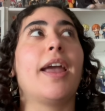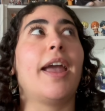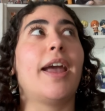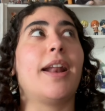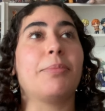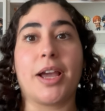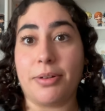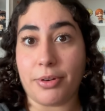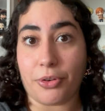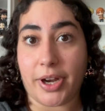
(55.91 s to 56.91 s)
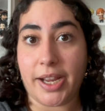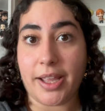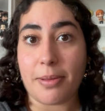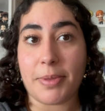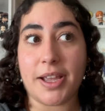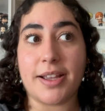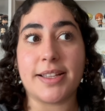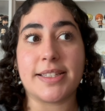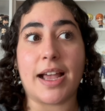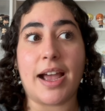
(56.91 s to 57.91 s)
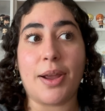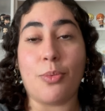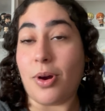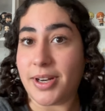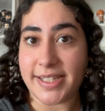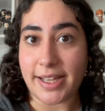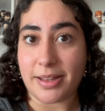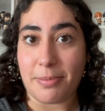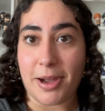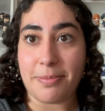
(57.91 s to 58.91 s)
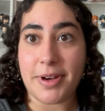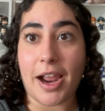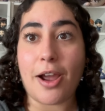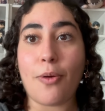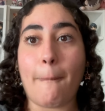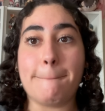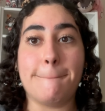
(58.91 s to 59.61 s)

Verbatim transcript: and I'm kind of regretting it because I want to set them up now,